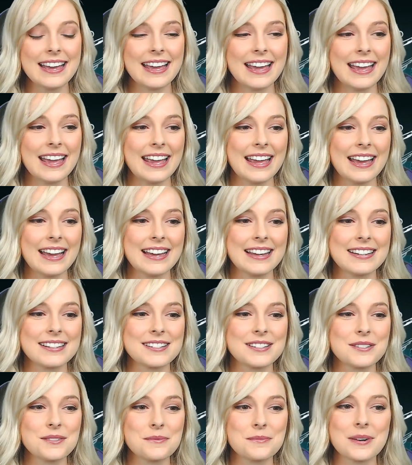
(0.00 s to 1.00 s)

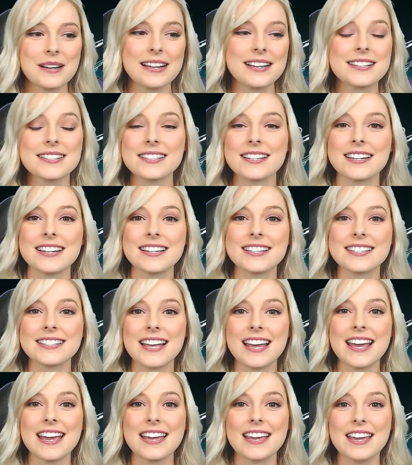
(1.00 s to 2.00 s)
And what else can I
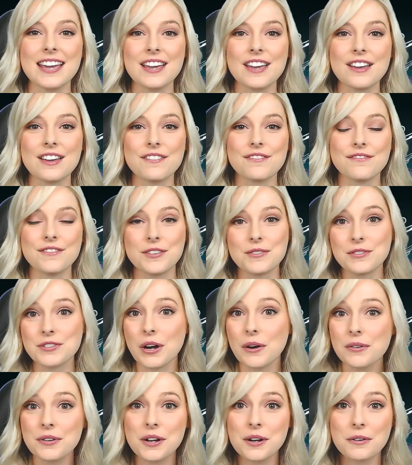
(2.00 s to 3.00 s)
say? If you
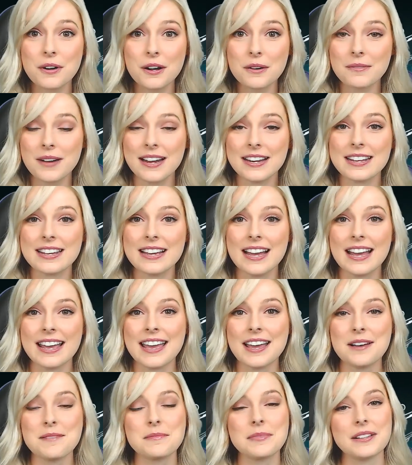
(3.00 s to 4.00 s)
don't know already, I
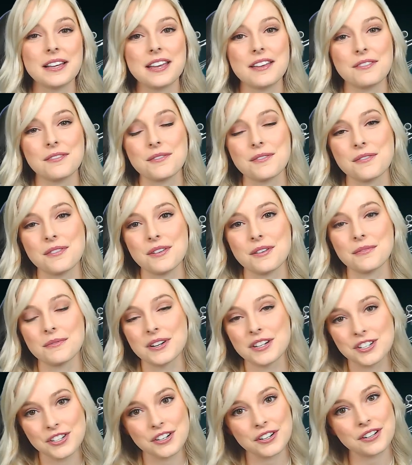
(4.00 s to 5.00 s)
am playing through the
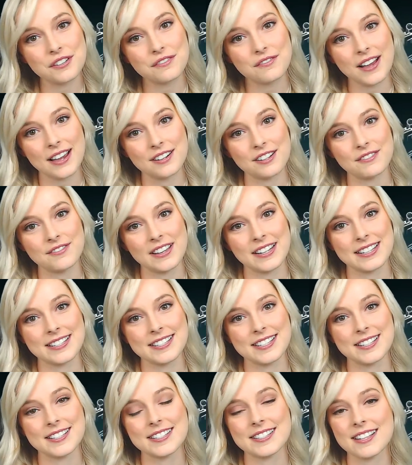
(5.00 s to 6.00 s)
original Final
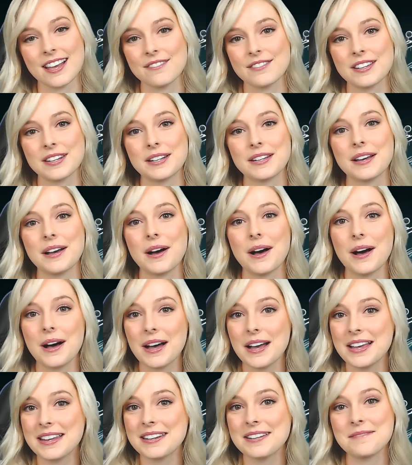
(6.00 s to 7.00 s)
Fantasy VII
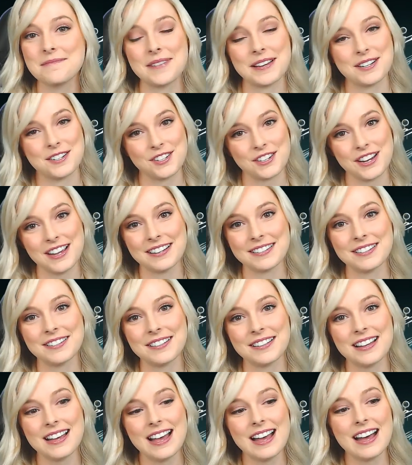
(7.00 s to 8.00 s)
on my
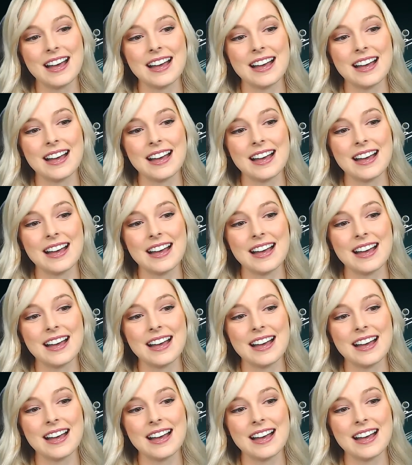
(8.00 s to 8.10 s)
channel.